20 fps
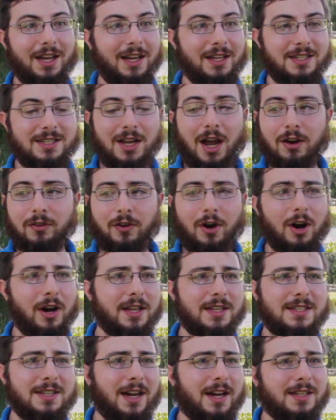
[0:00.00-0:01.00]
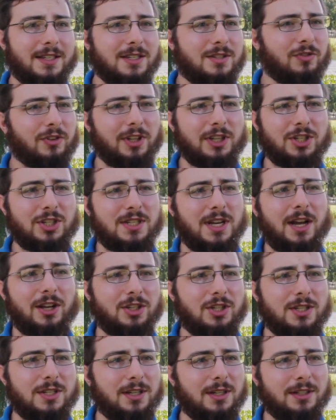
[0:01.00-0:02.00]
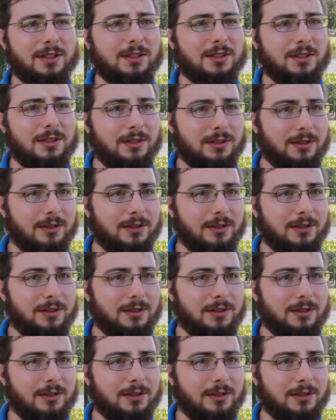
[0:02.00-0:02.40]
It's not rocket science, it's really just algae science.